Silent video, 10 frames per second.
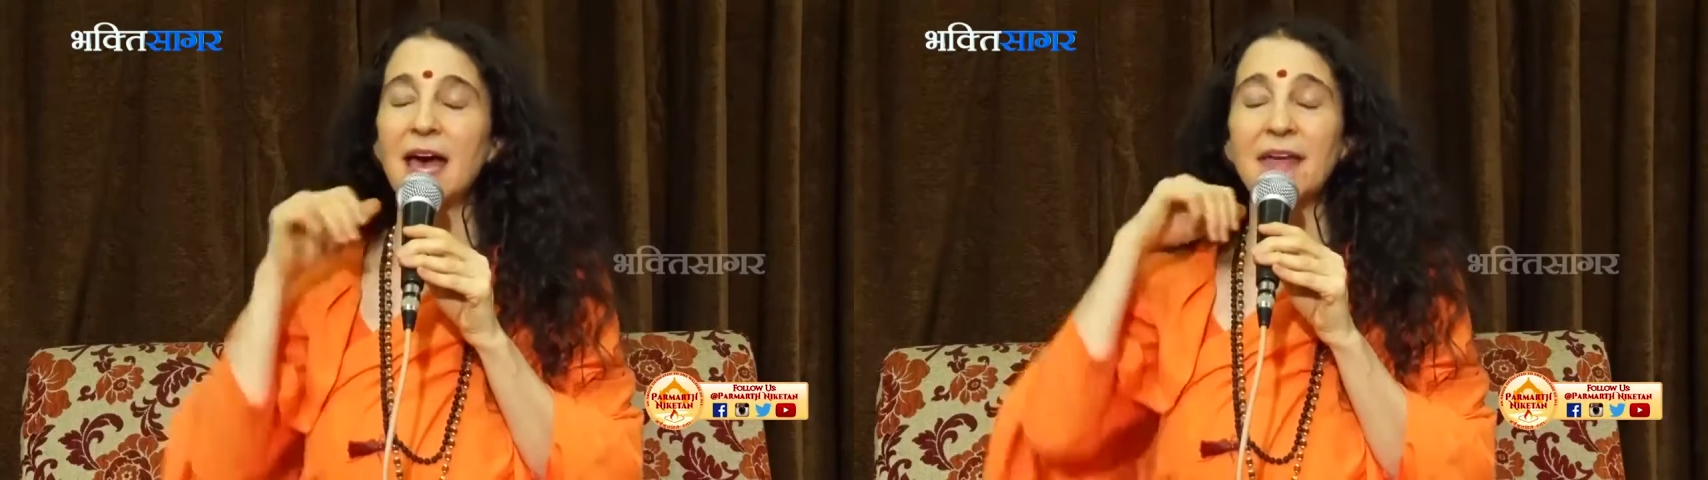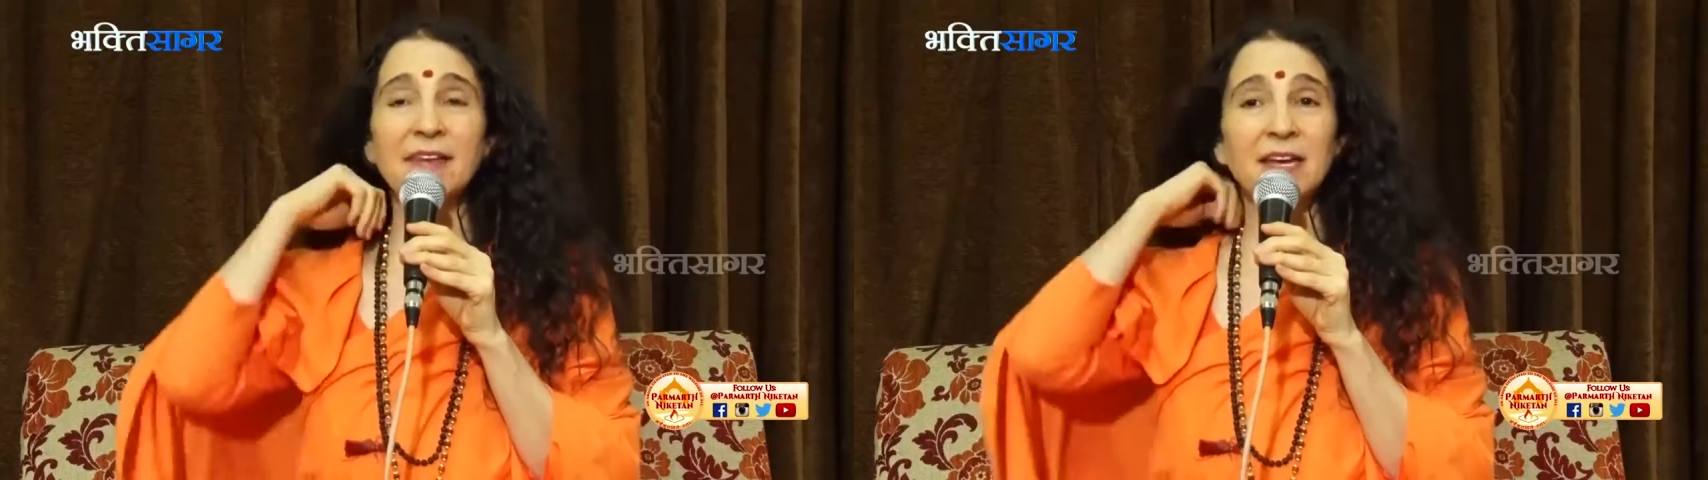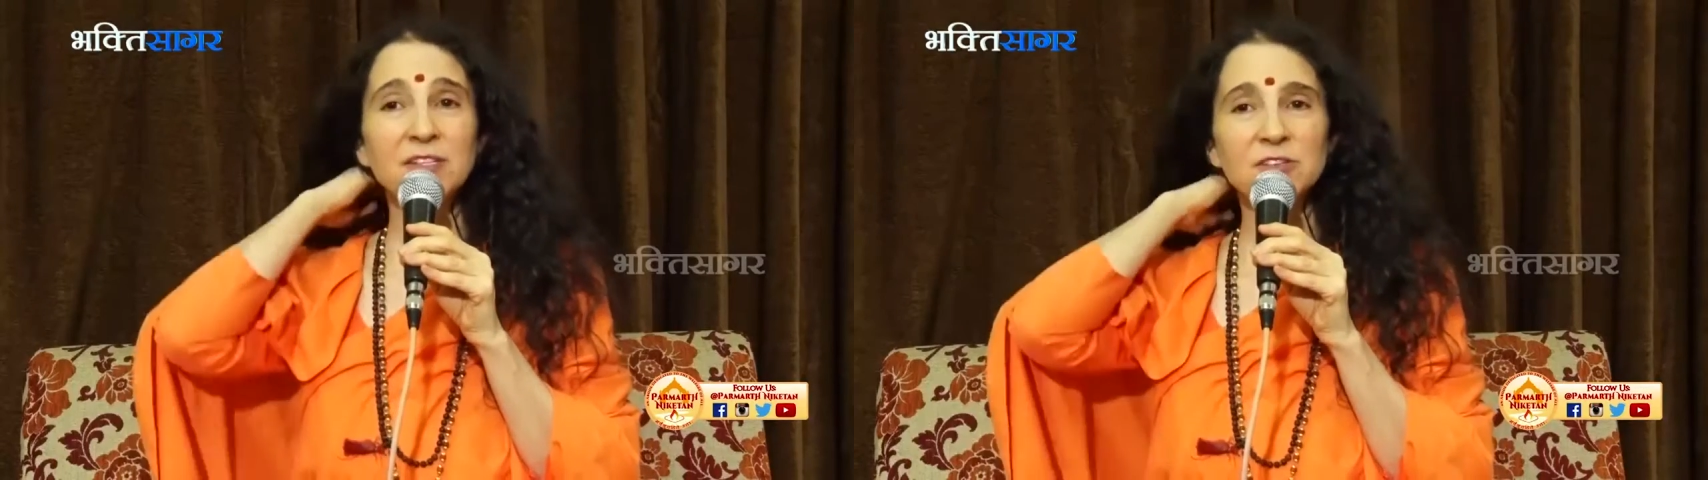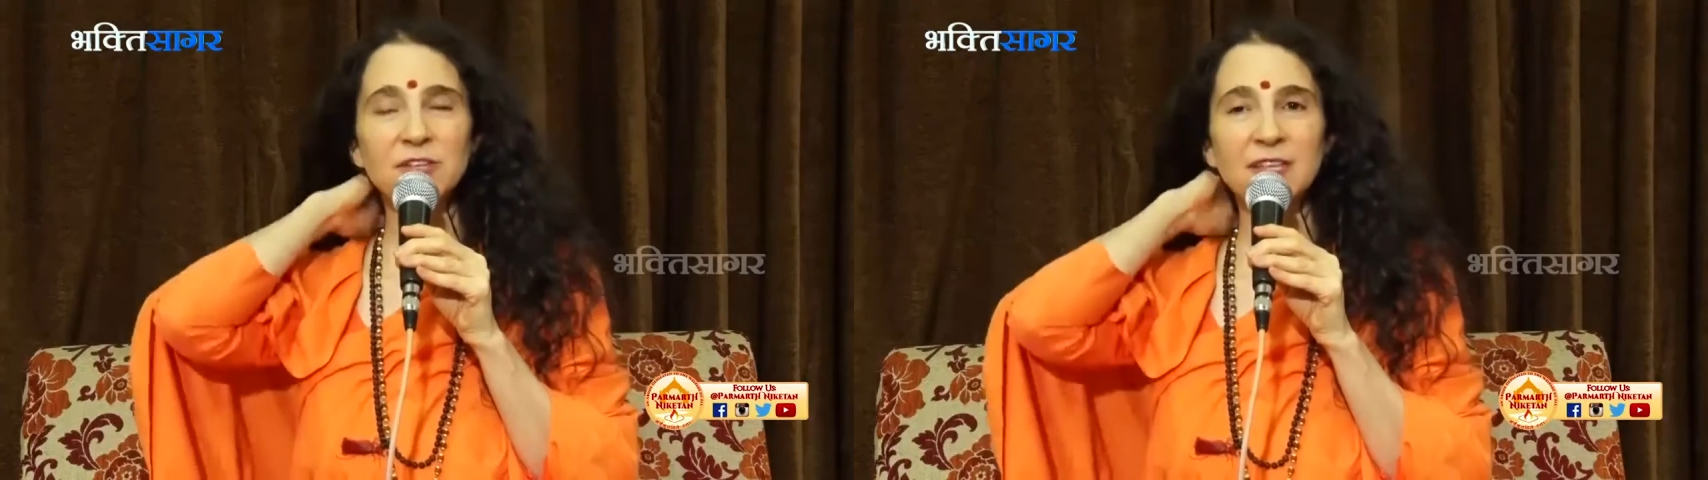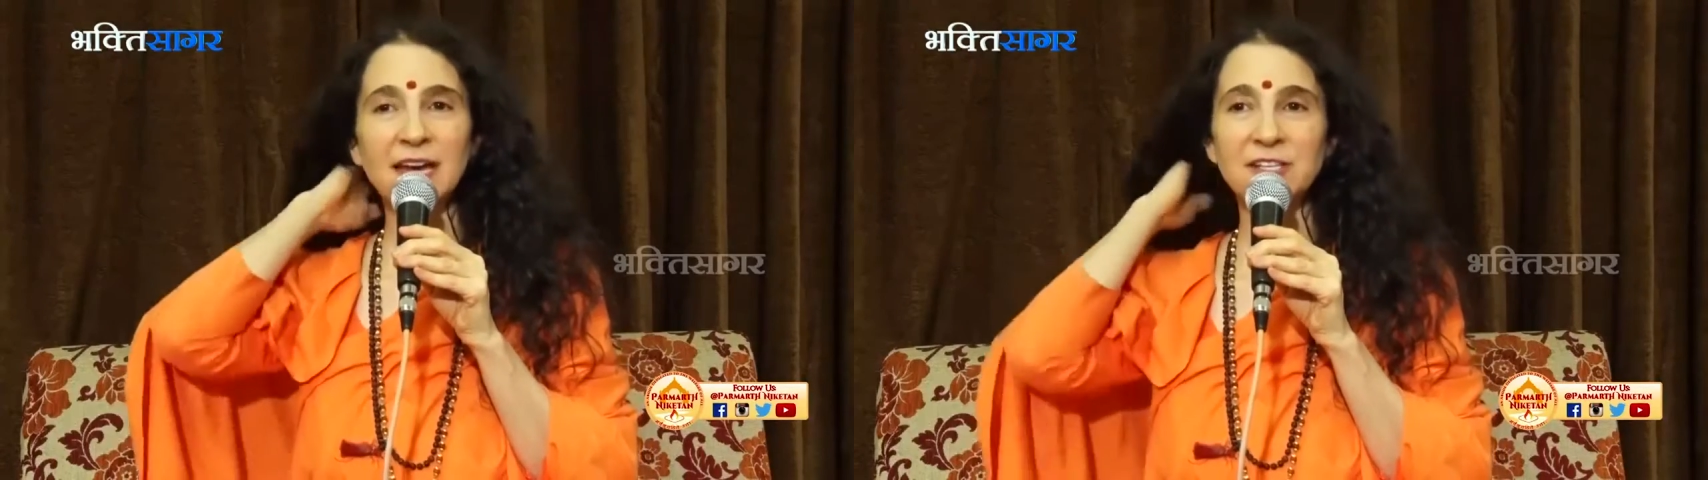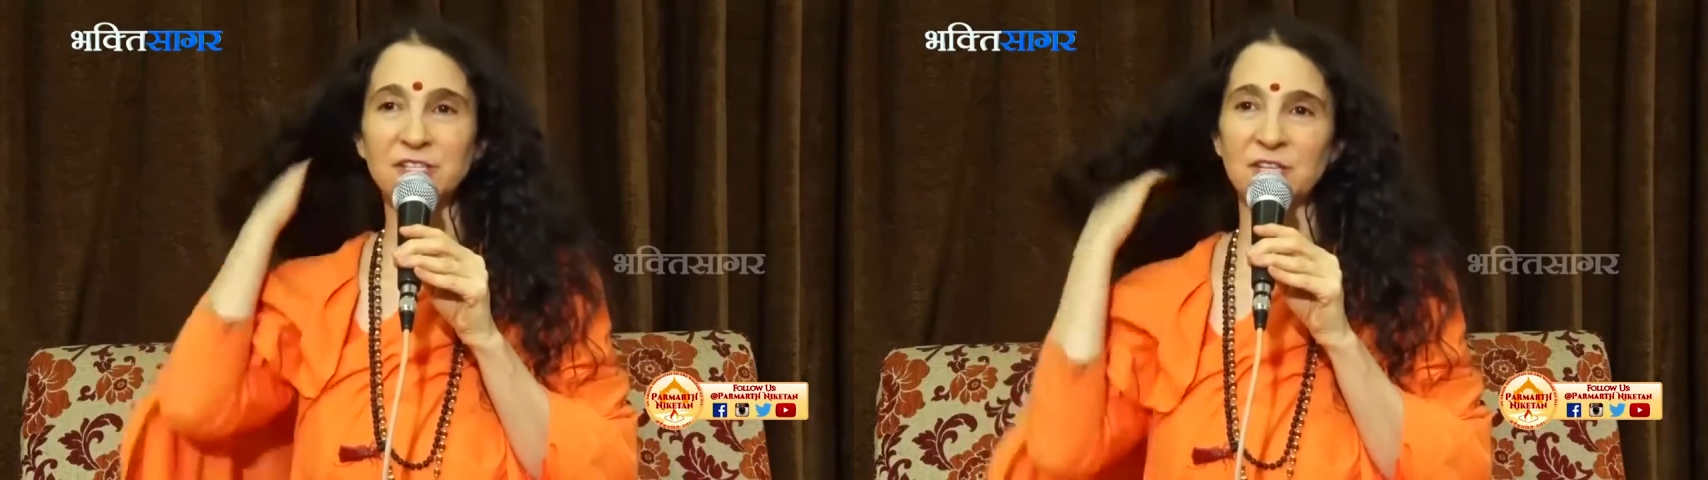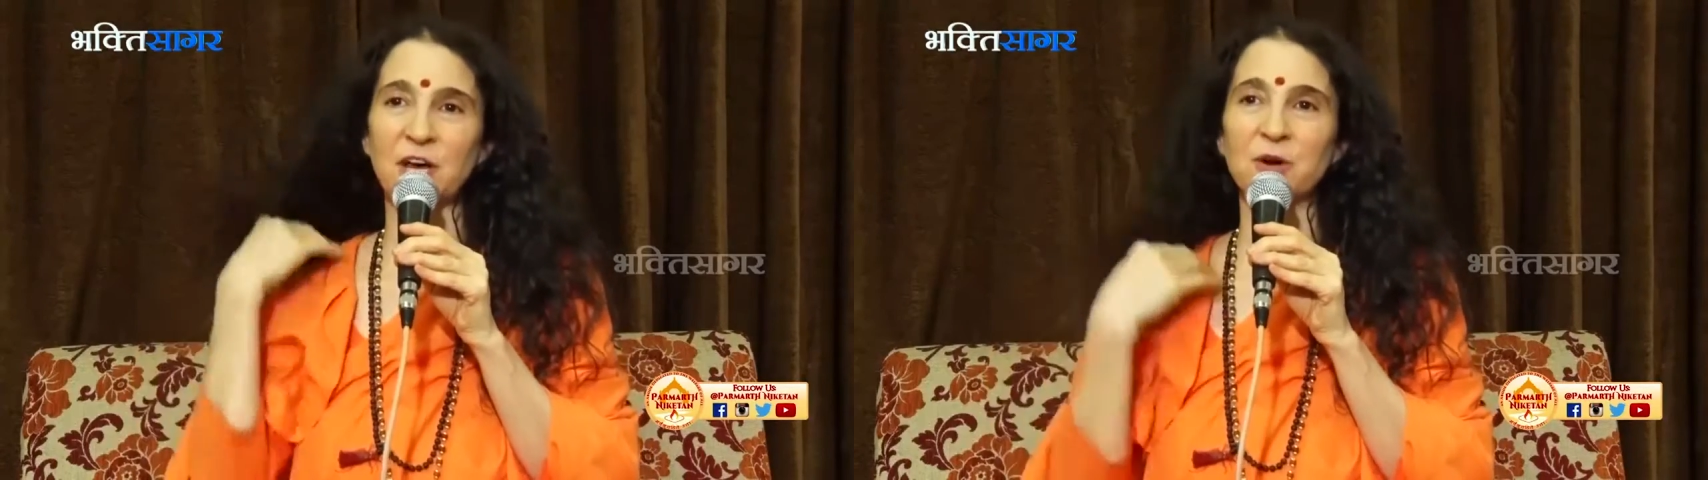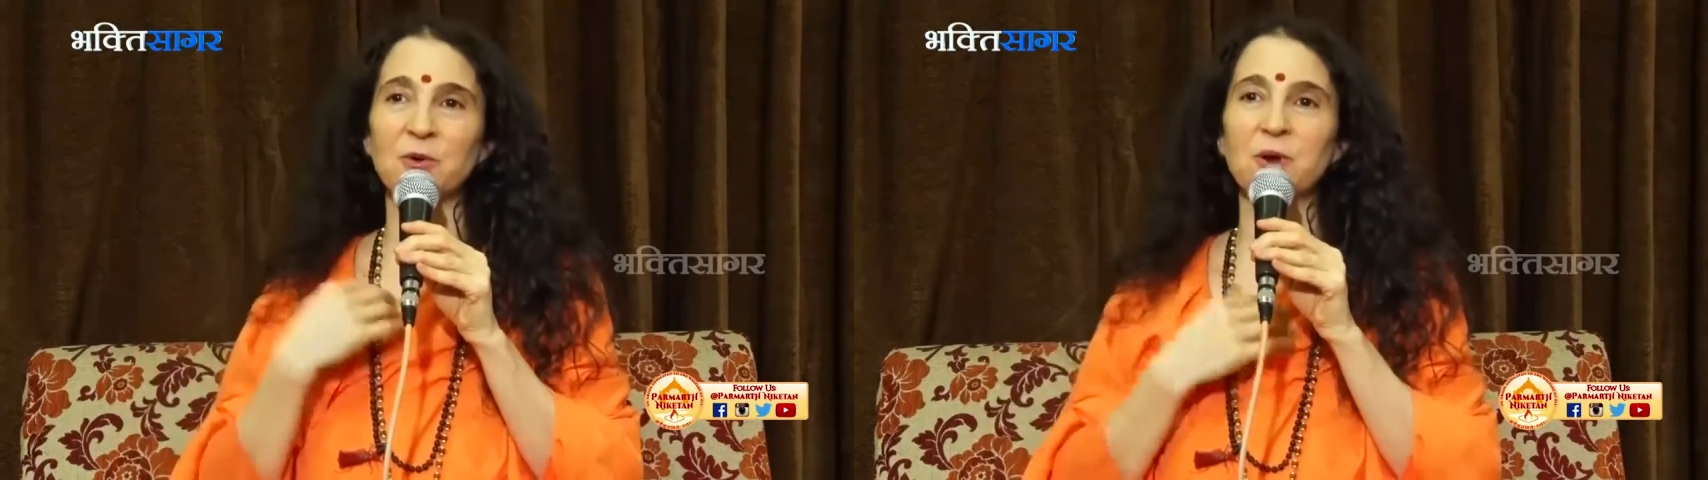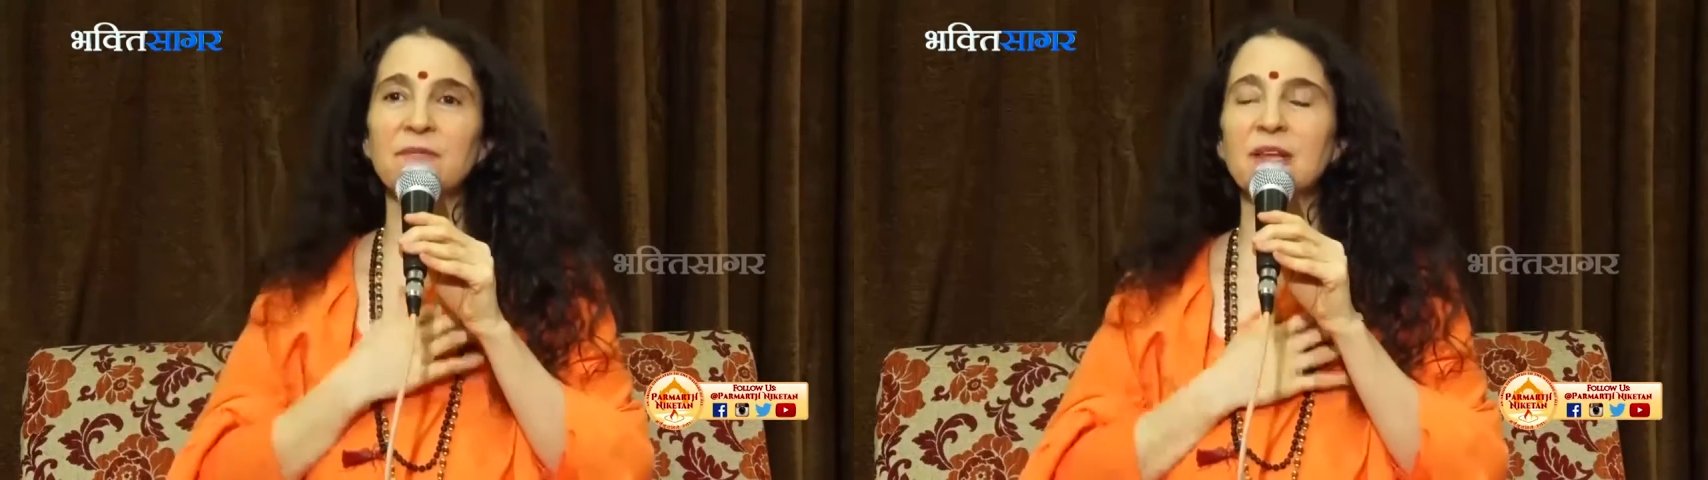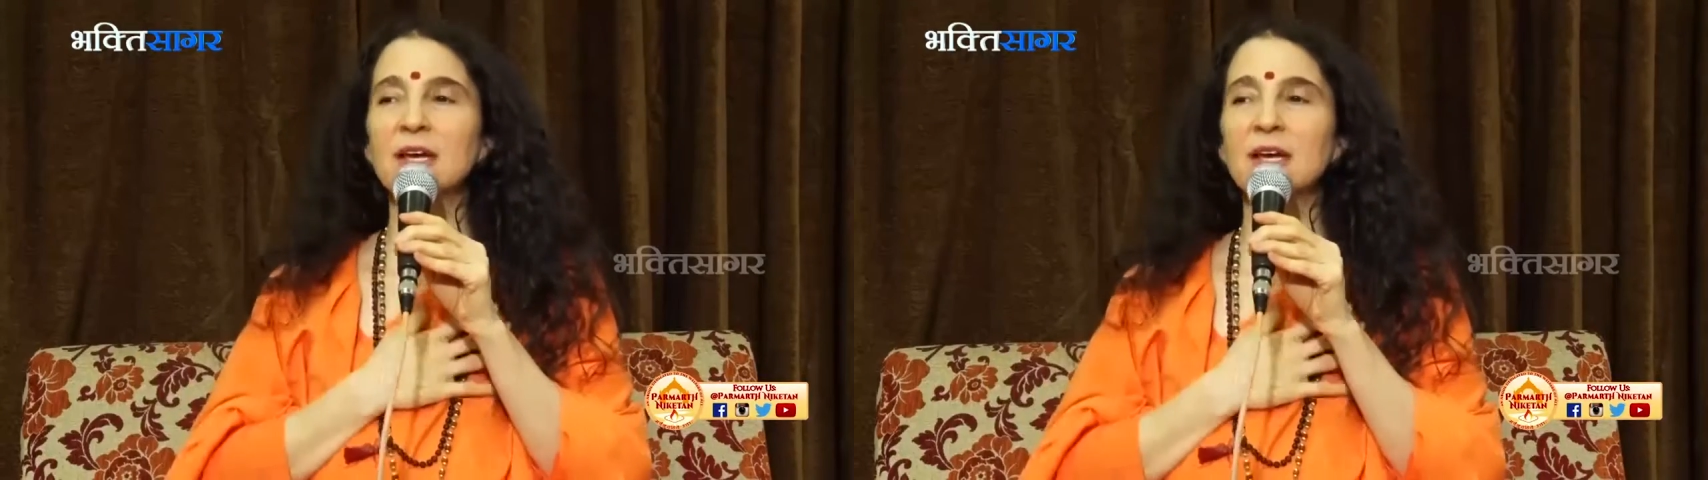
And the answer to that is no.